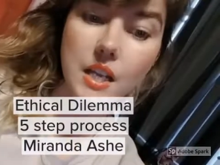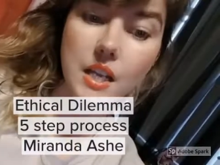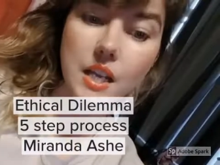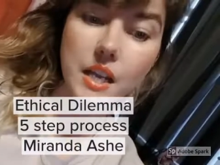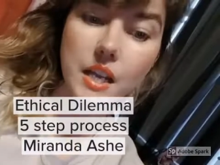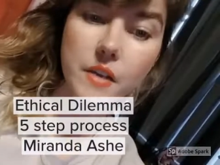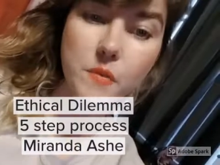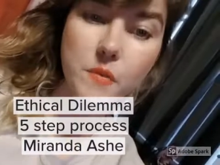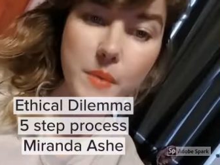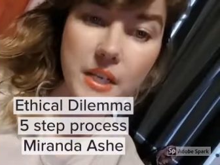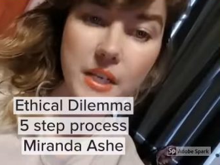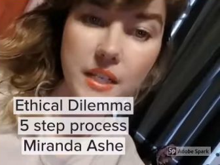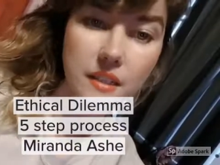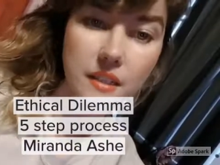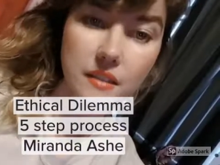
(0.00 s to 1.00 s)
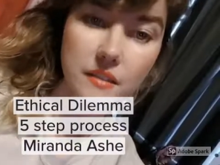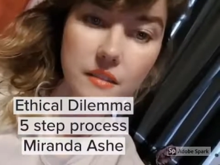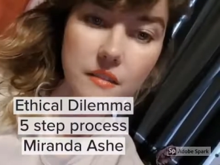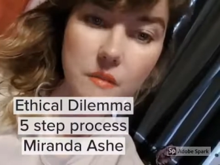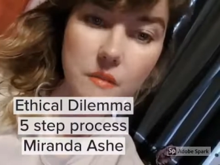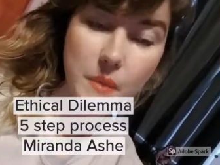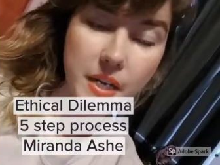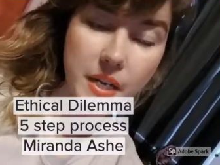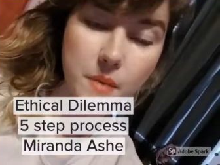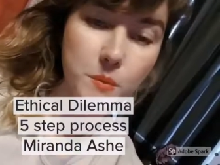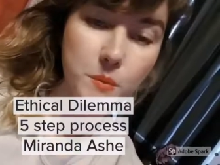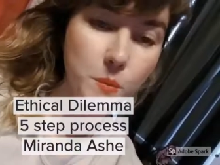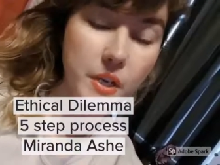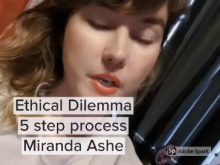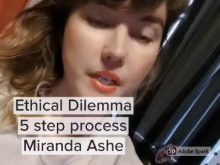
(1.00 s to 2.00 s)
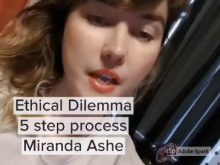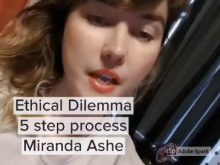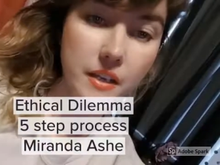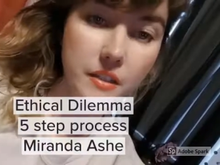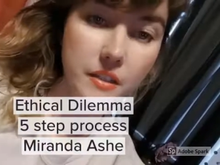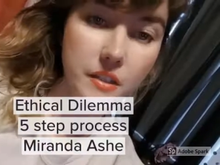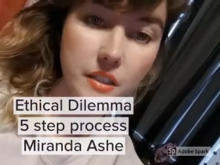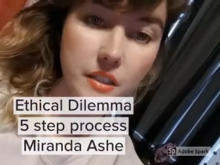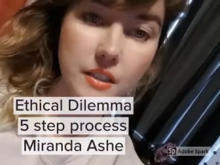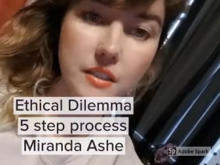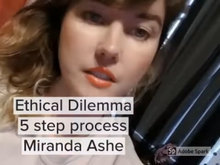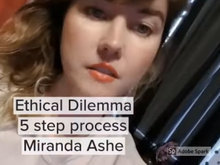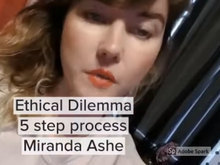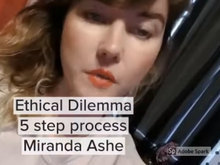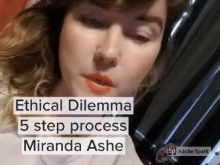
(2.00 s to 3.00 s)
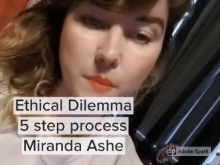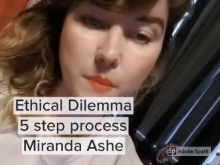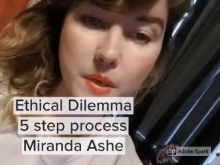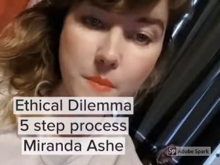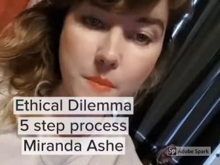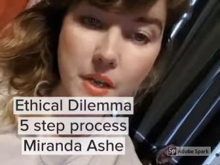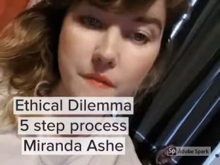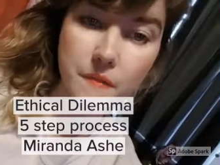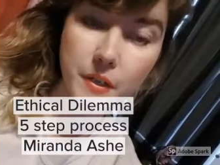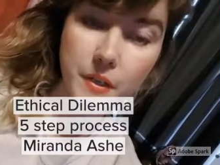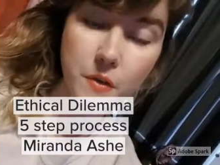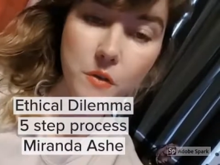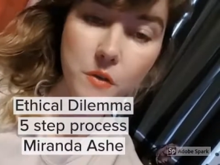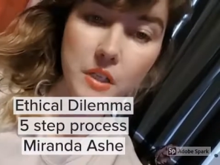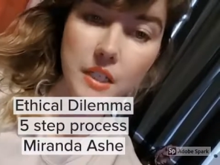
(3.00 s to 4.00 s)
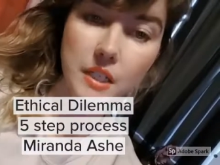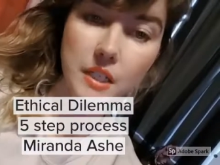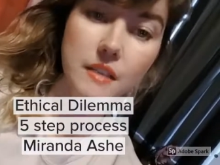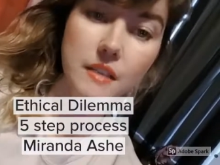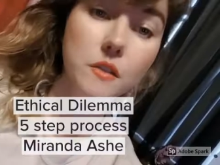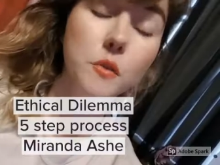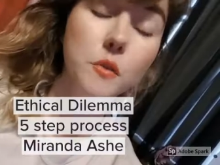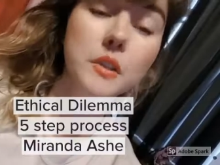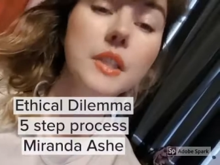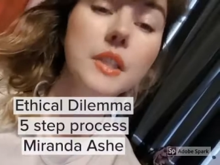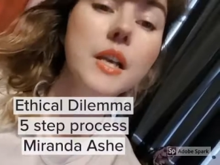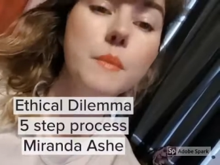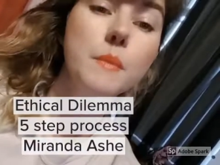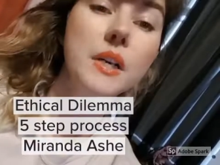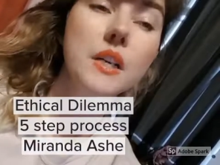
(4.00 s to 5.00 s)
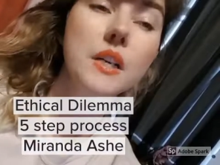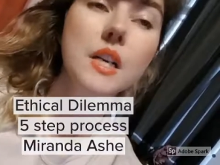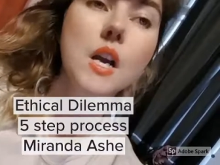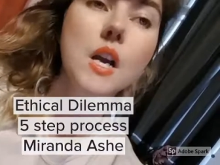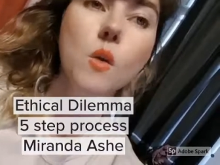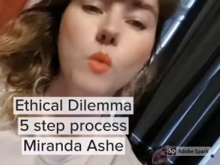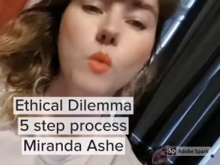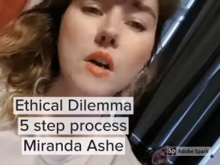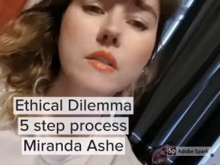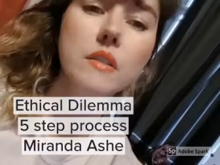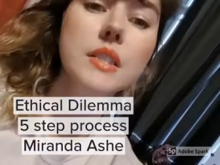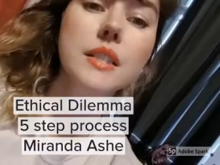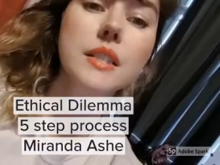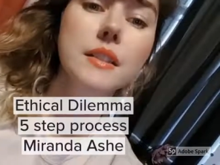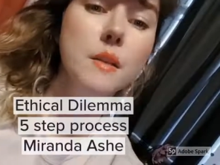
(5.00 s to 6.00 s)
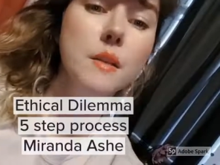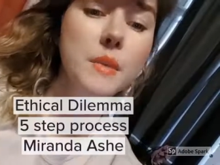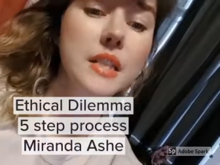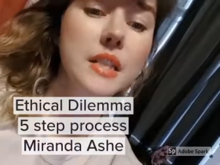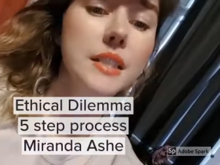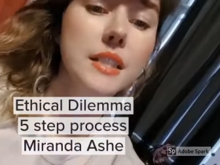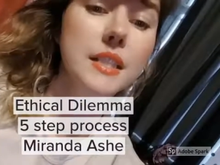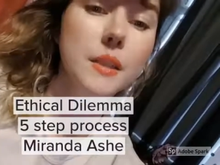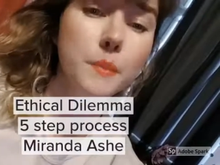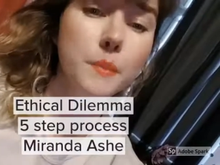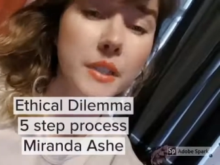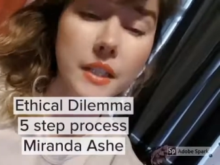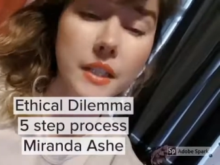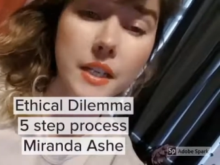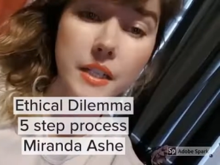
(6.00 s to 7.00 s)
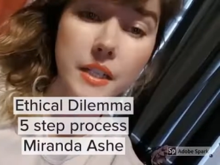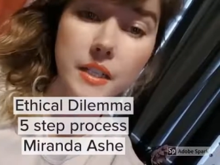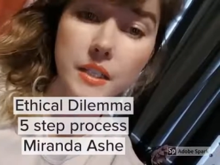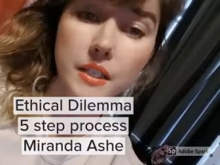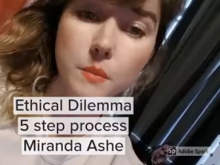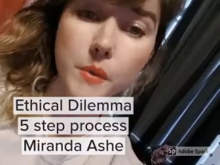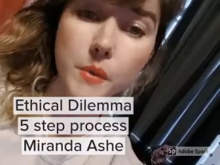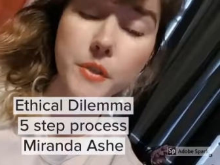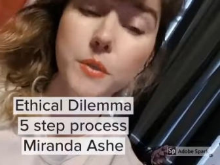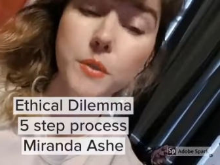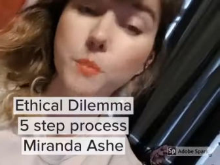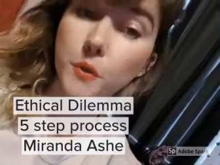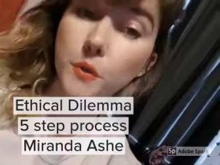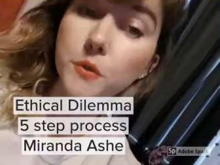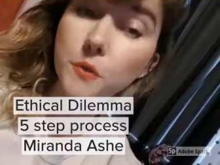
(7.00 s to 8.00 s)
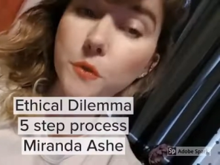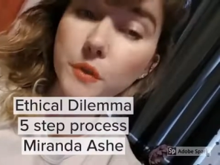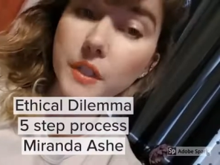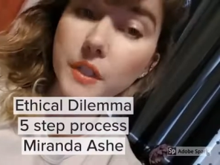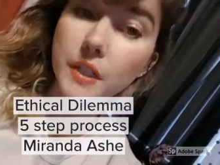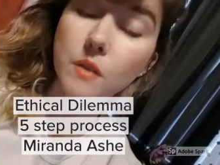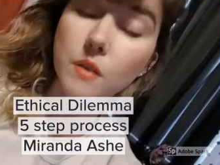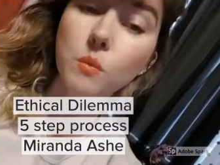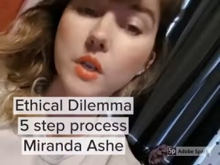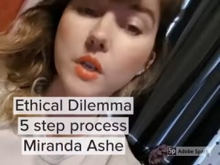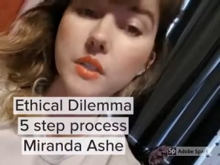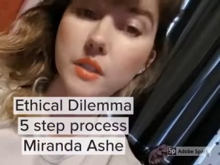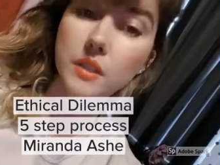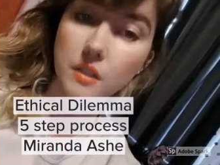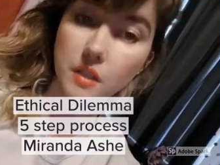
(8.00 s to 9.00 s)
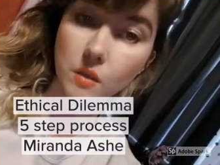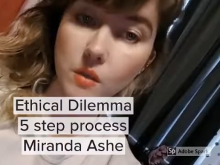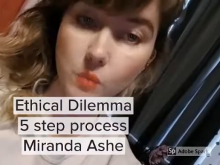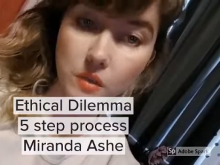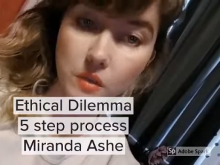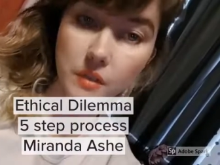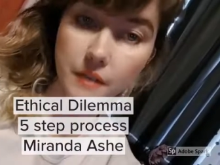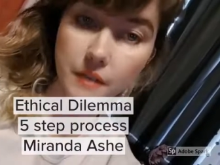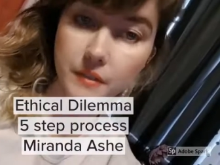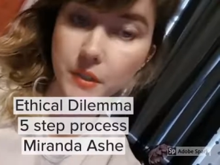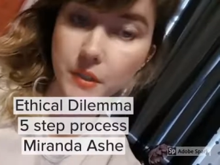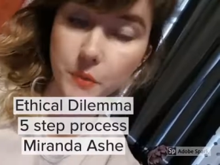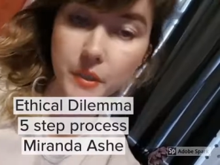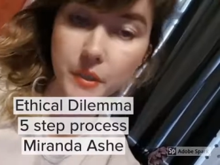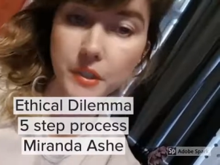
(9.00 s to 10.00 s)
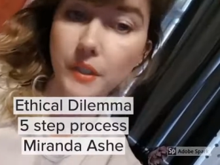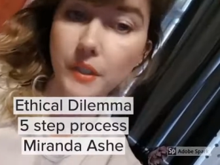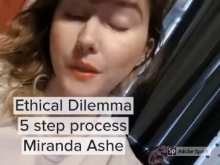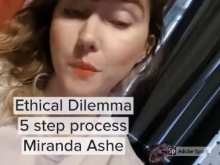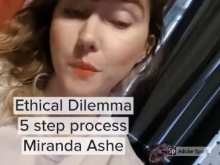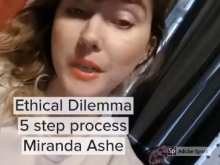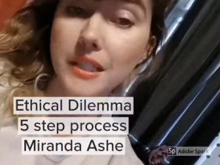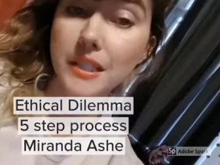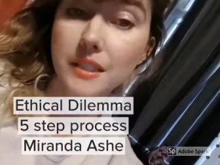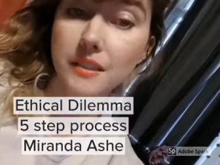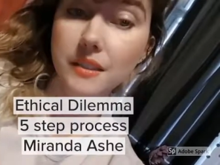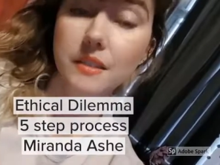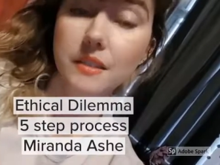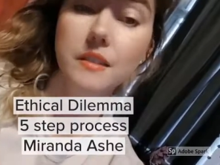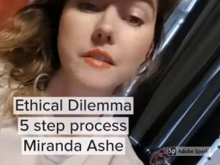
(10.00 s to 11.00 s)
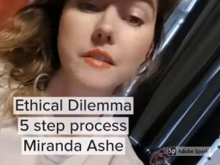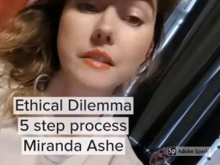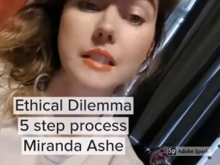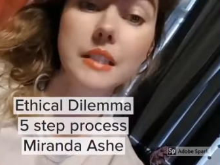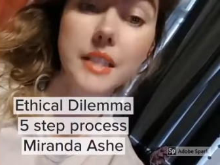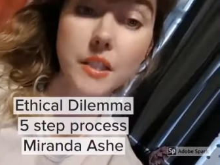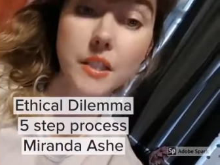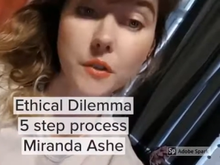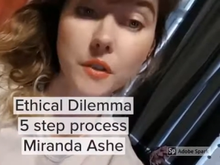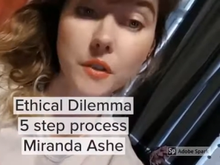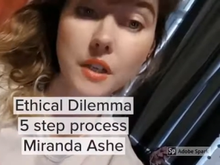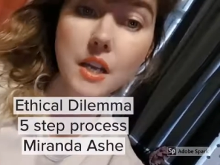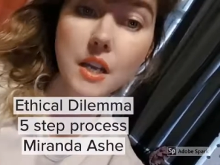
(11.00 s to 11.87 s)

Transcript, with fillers: Hey everybody, so my name is Miranda Ash and this is going to be my video on an ethical dilemma. While this dilemma isn't something that I experienced personally, it was a real life situation that I witnessed as a student teacher.